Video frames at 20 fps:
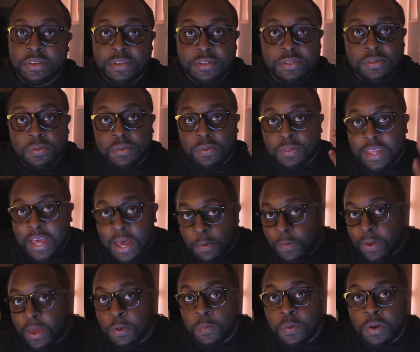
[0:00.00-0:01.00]
So that
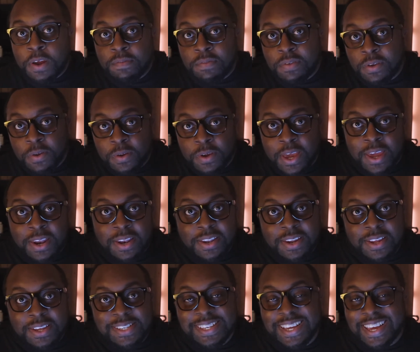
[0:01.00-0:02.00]
way, whenever you're getting
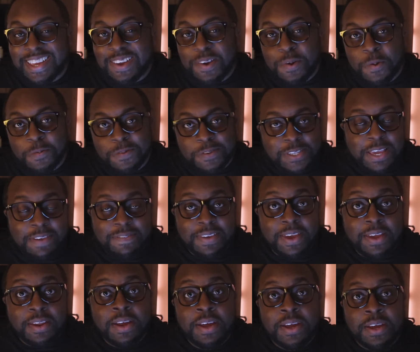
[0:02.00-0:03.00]
this and you're receiving
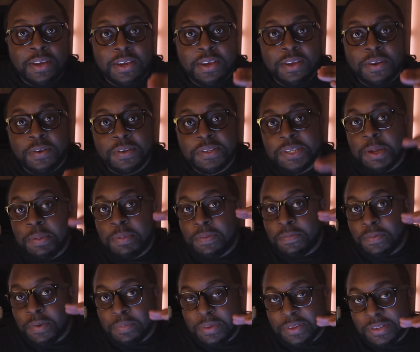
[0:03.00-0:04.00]
it, you know it's coming
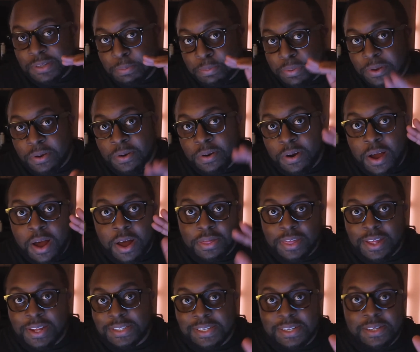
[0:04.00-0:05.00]
from a pure,
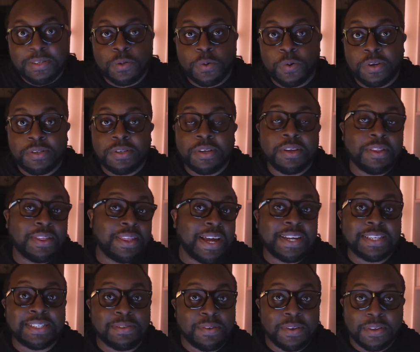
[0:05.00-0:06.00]
authentic source.
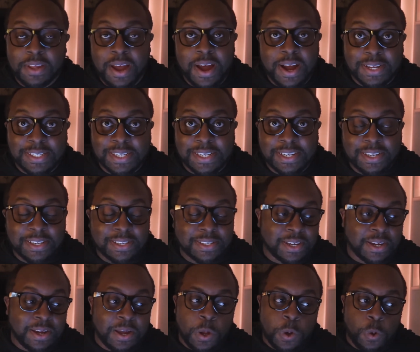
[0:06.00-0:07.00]
That's what the content is.
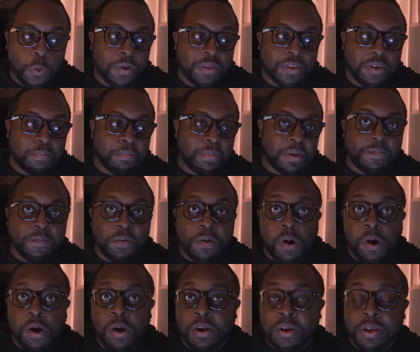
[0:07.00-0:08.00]
Whether it be for
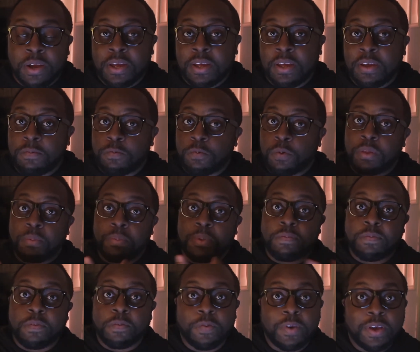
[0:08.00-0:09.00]
art, whether it be
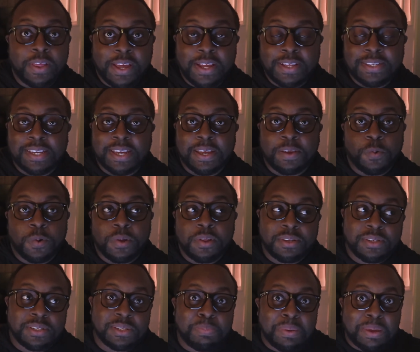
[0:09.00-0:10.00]
for freelancing, whether it
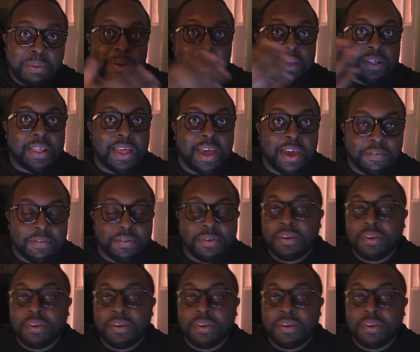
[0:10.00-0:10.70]
just be about life.